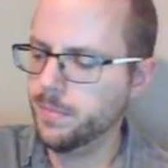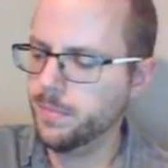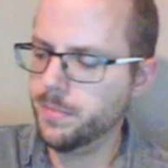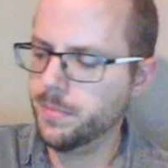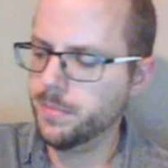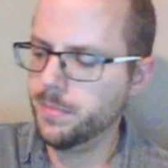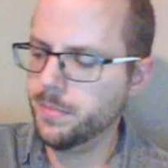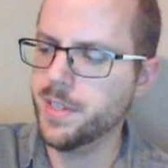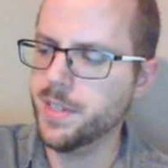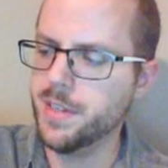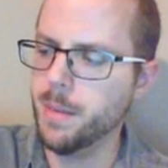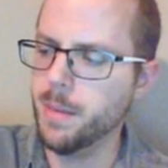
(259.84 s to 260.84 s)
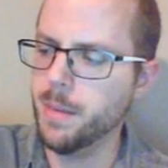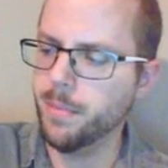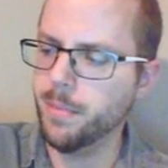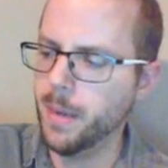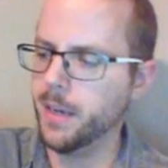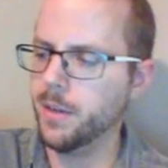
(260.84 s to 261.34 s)
pressure versus number
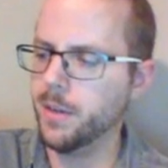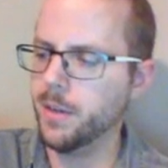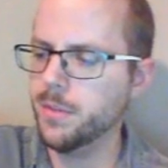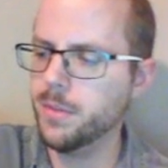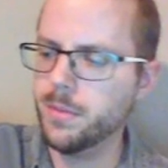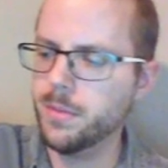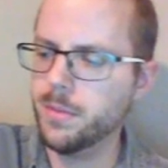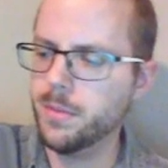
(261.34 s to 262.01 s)
of particles